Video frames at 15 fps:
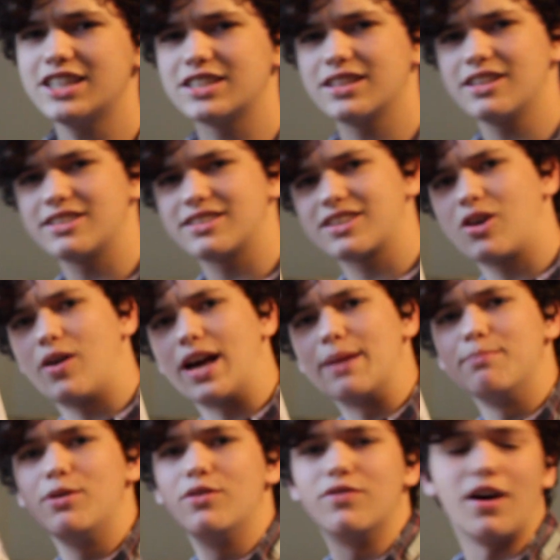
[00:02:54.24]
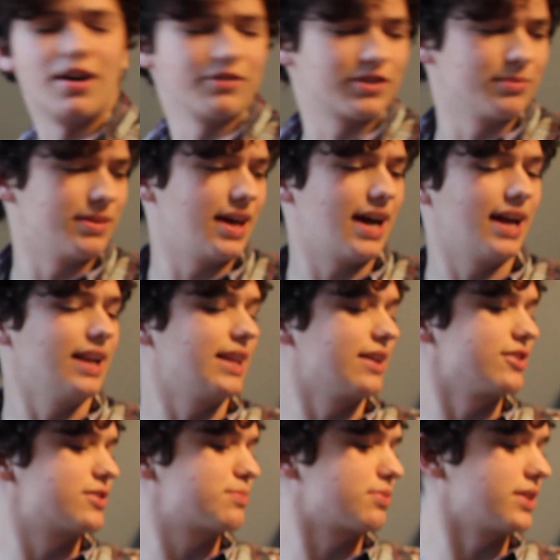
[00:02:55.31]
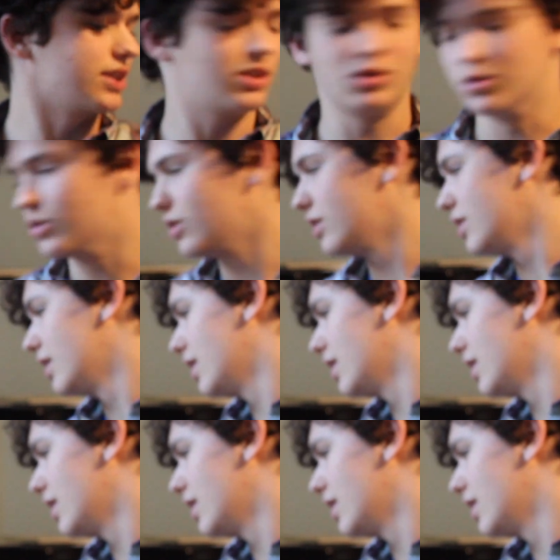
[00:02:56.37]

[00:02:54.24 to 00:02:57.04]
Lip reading: let's go ahead and move on from that. That was pretty cool.